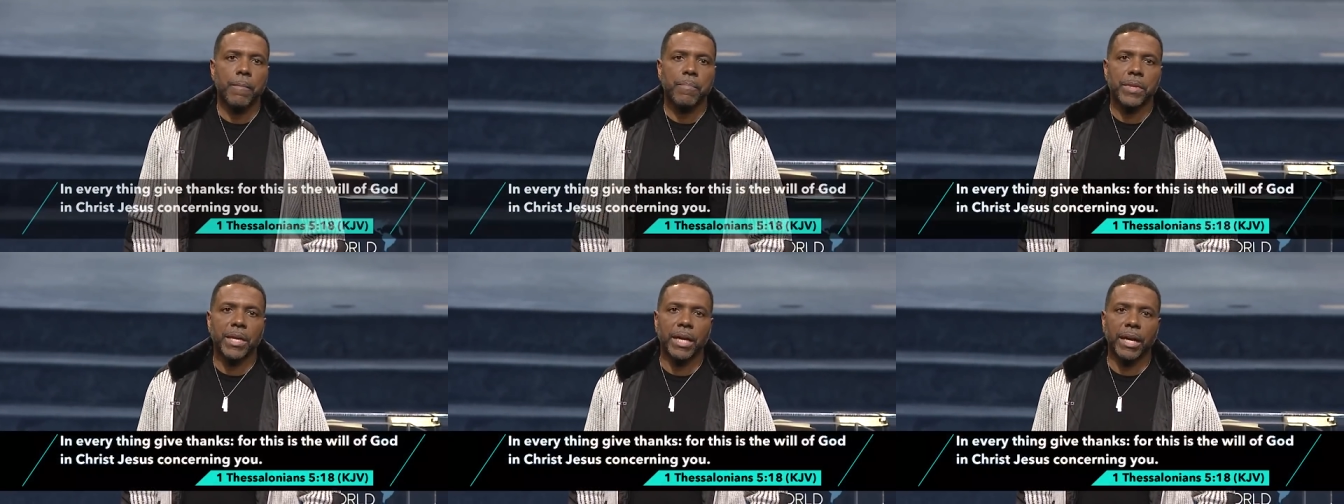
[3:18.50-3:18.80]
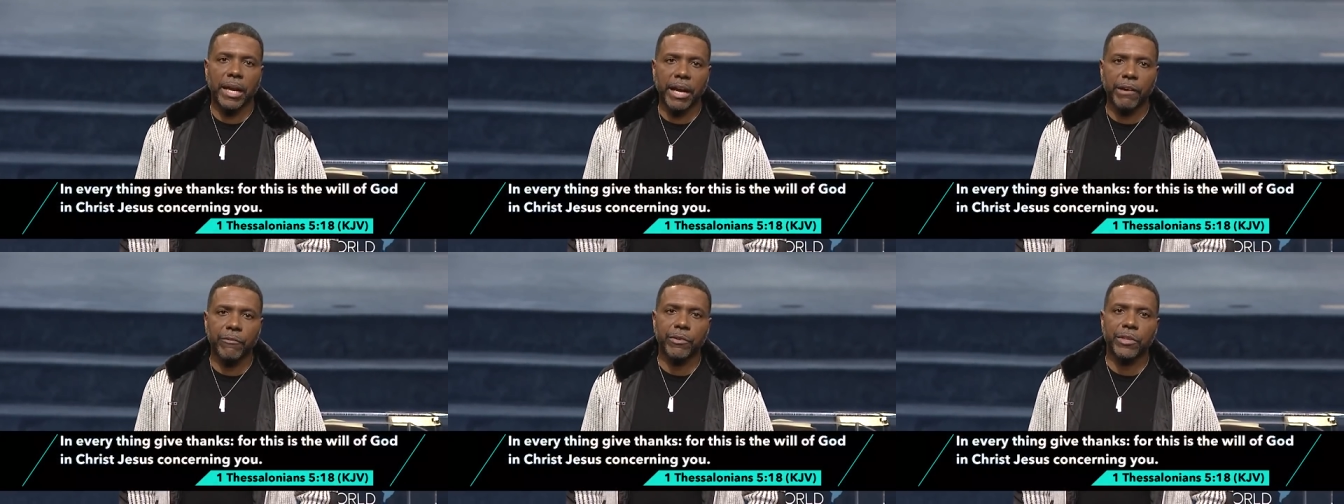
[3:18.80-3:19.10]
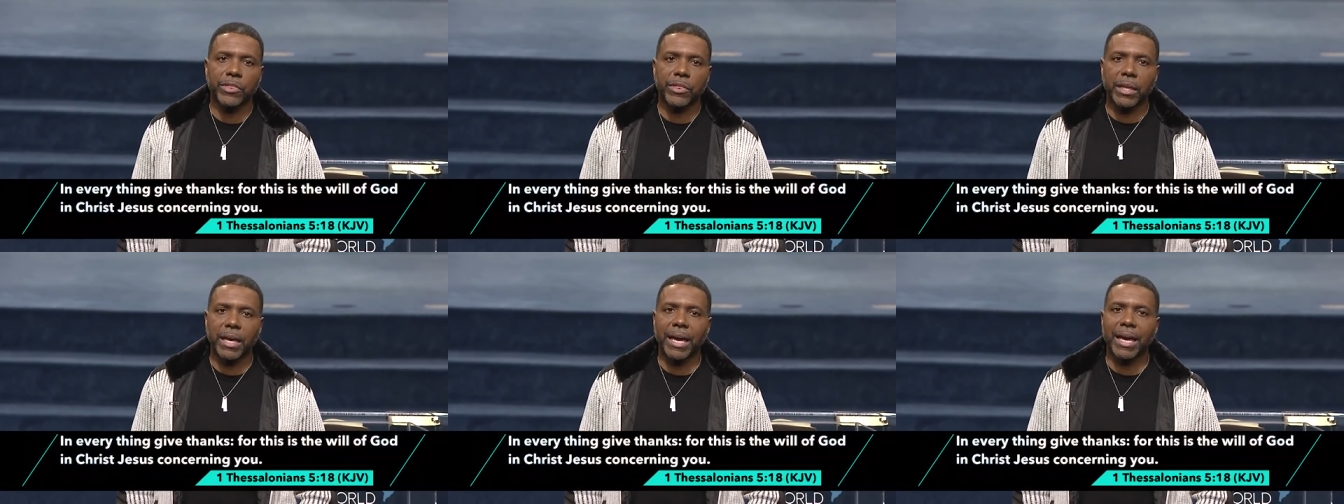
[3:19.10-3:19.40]
In
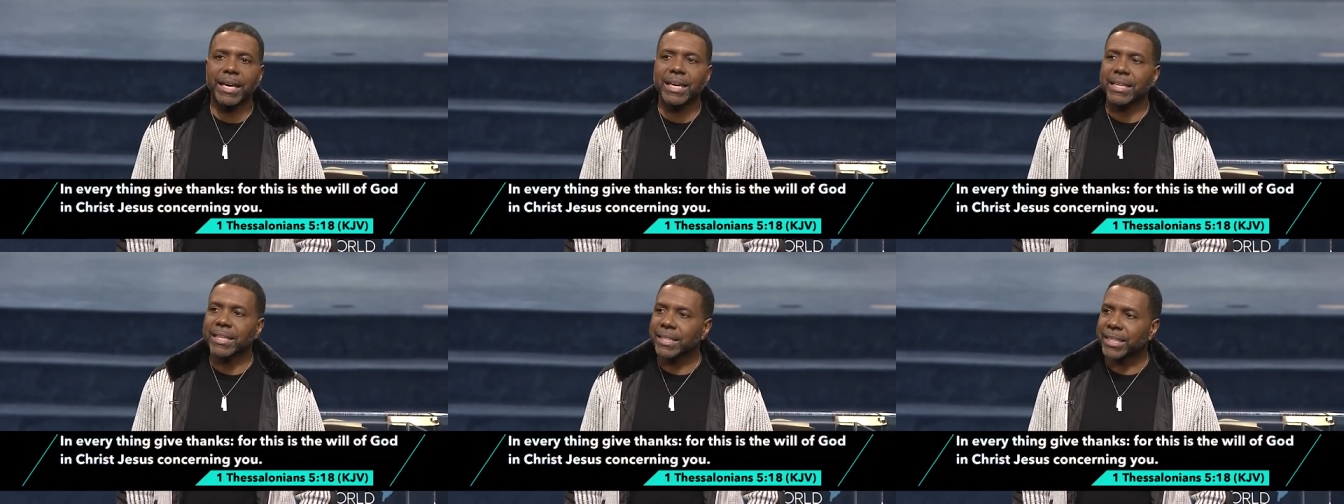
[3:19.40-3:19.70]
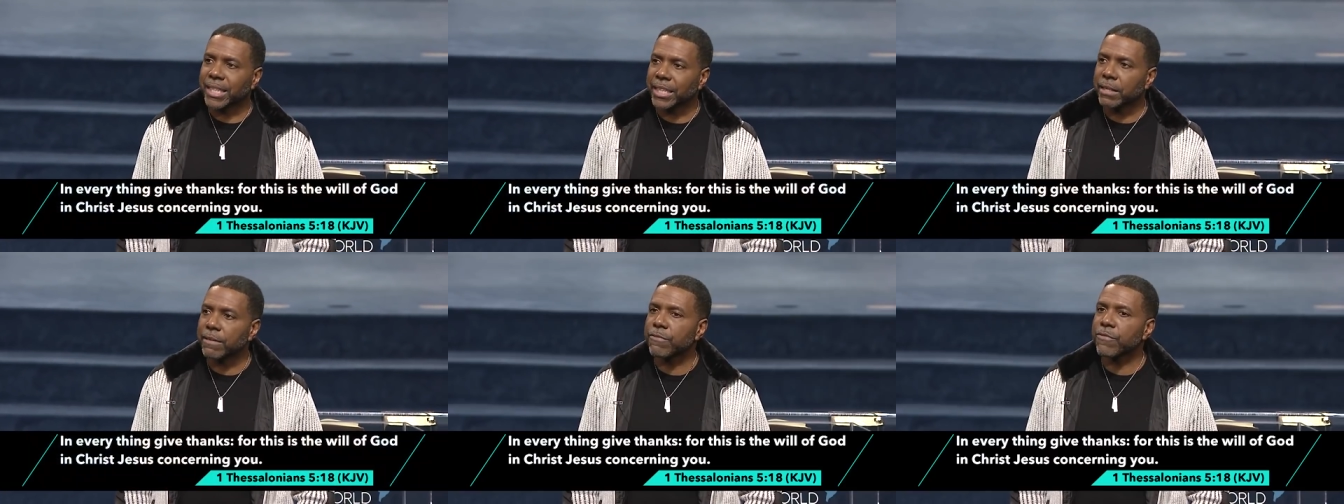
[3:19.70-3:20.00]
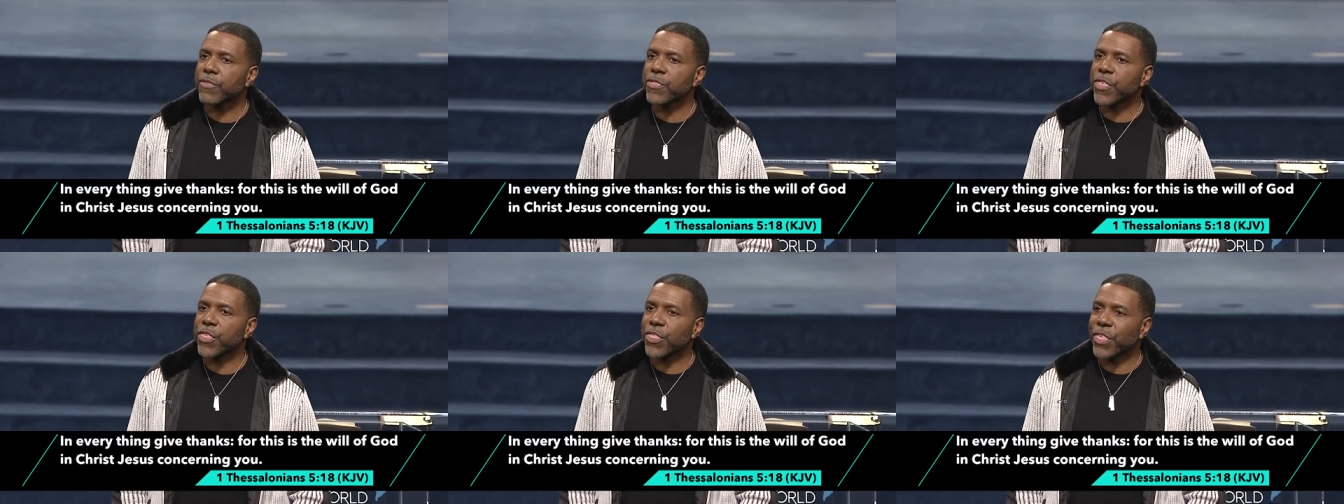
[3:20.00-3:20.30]
everything, give
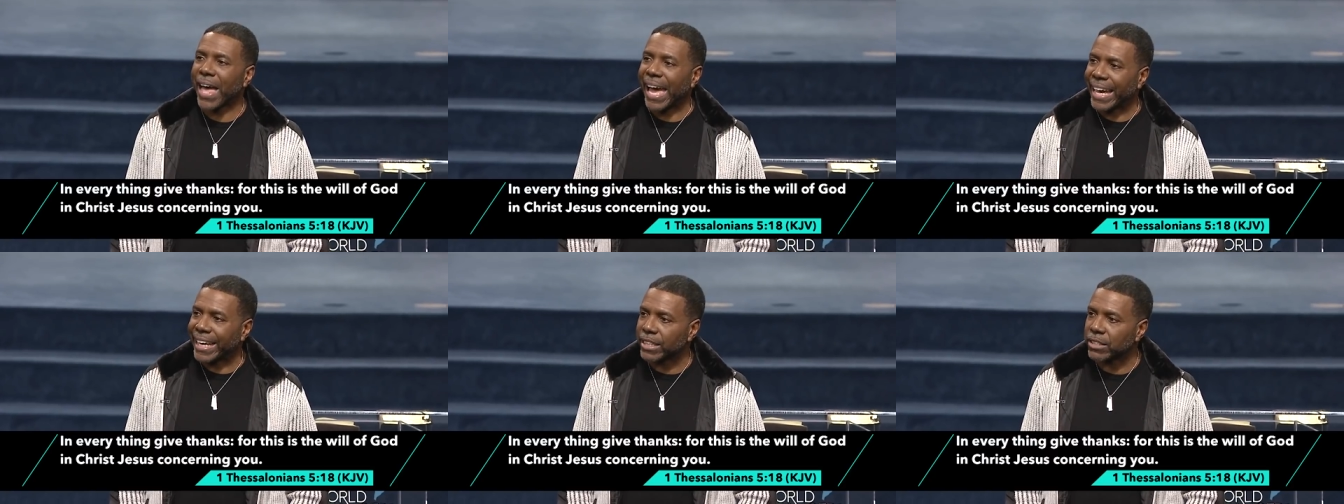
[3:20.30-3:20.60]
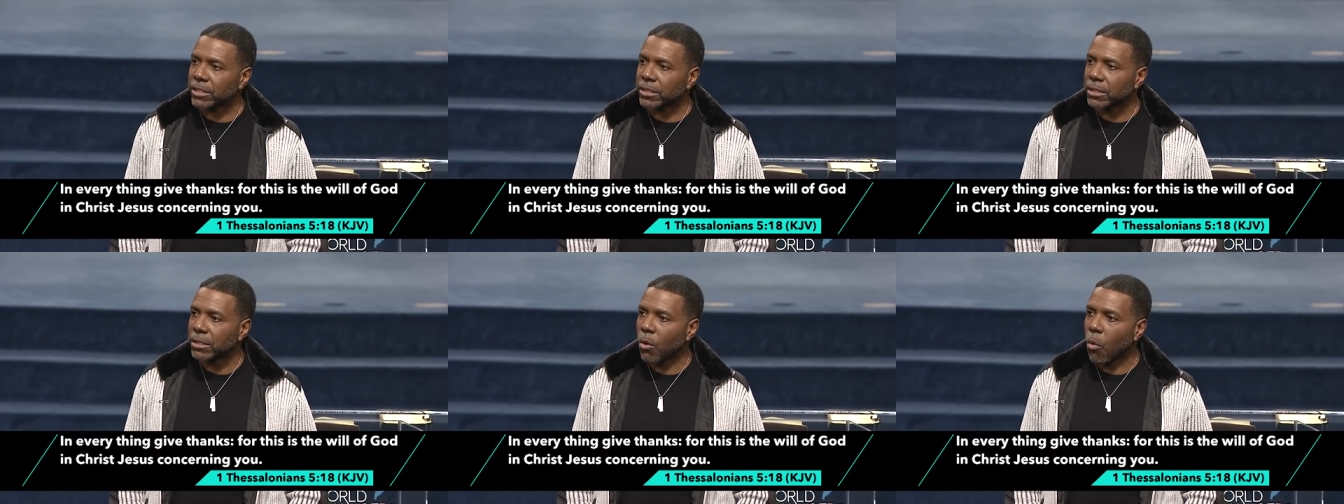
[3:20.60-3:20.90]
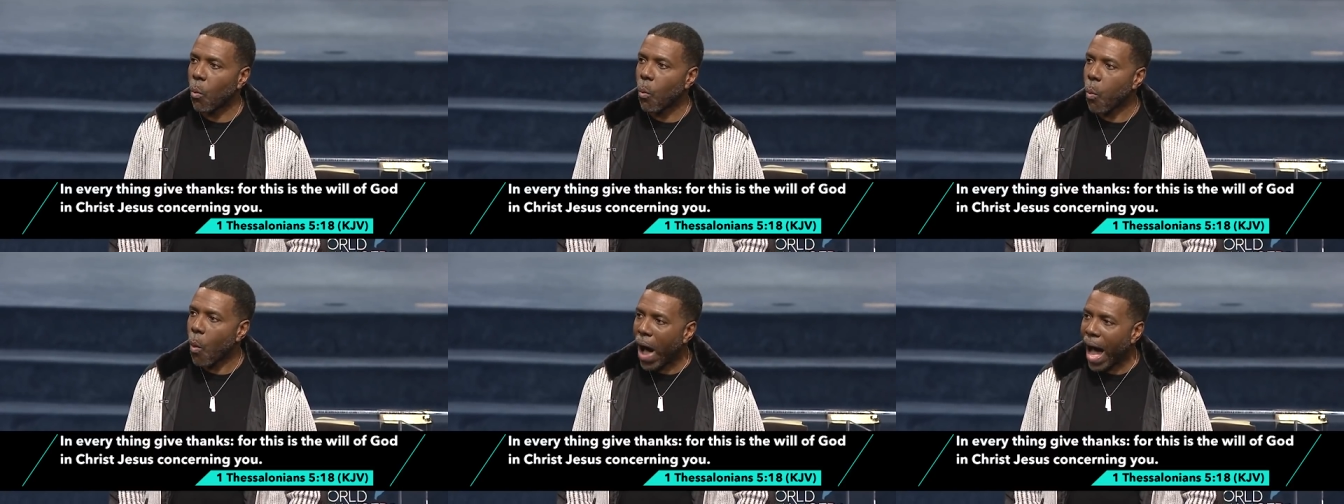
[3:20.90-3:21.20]
thanks.
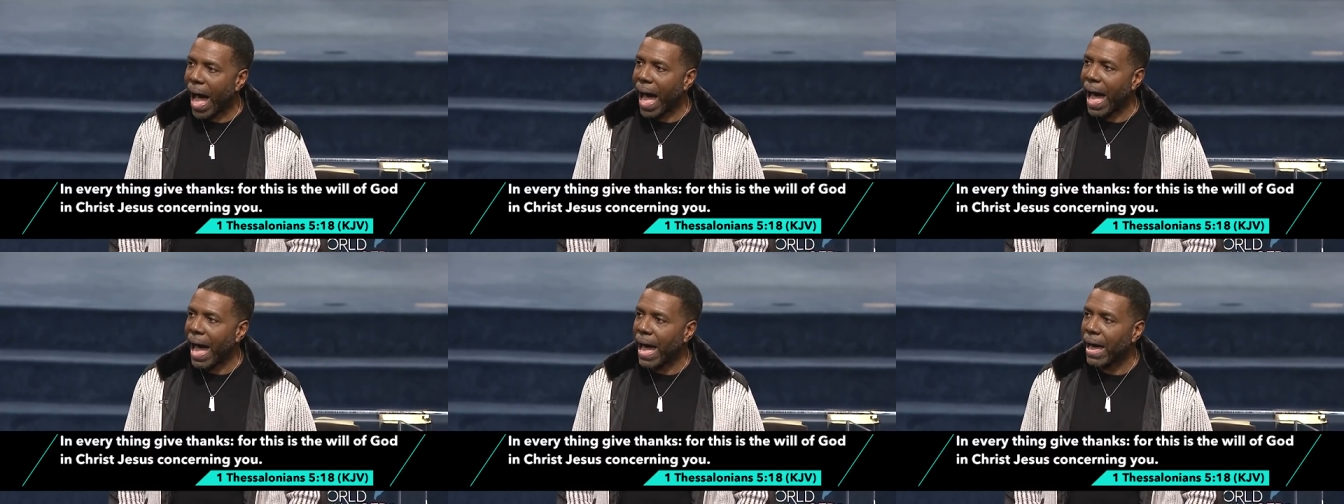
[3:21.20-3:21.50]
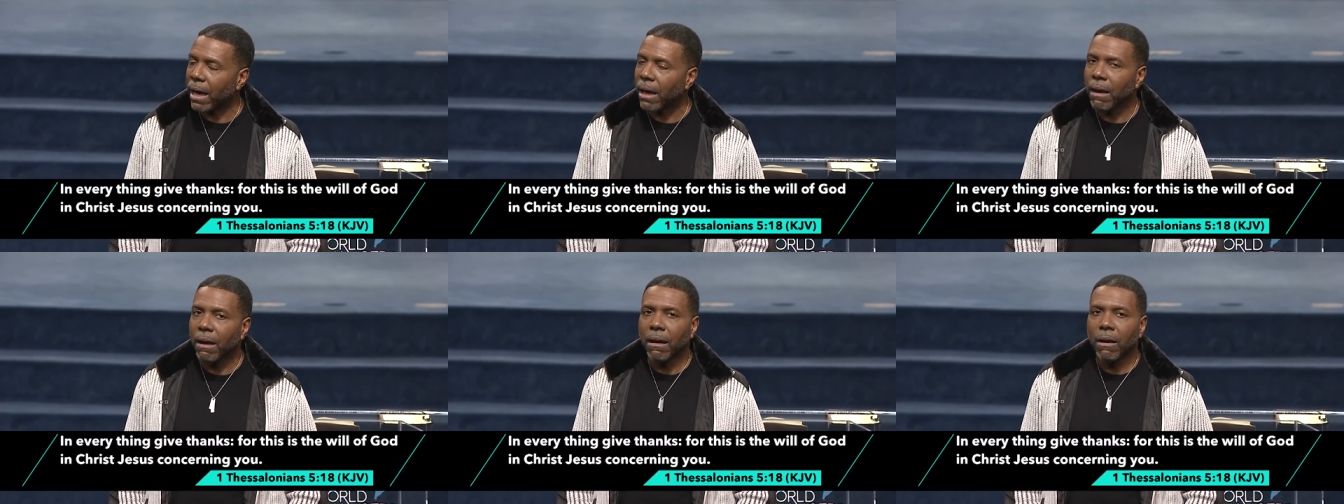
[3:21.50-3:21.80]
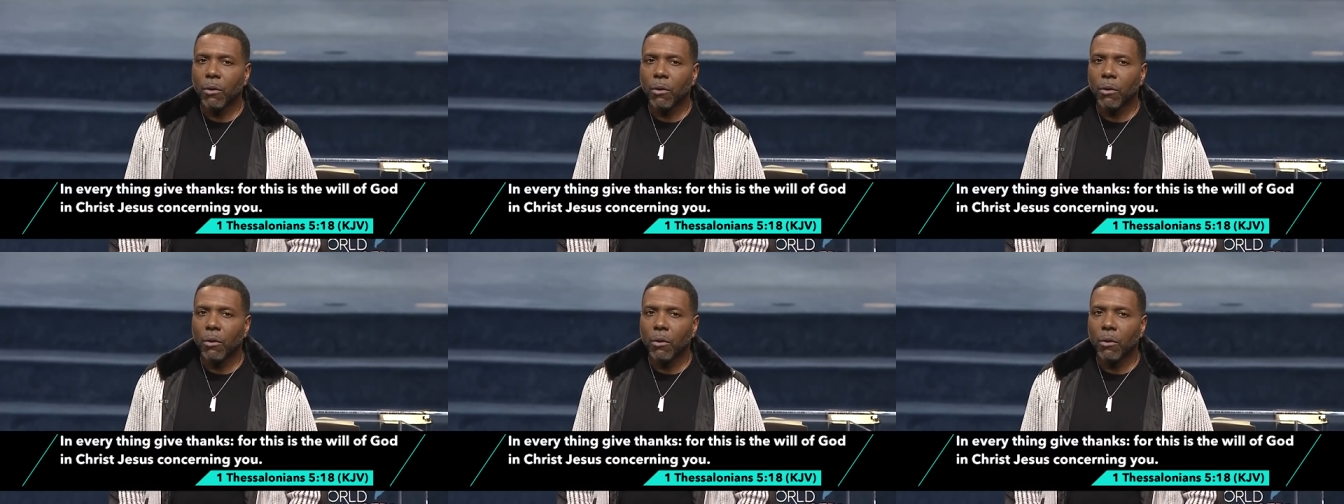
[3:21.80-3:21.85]
Why?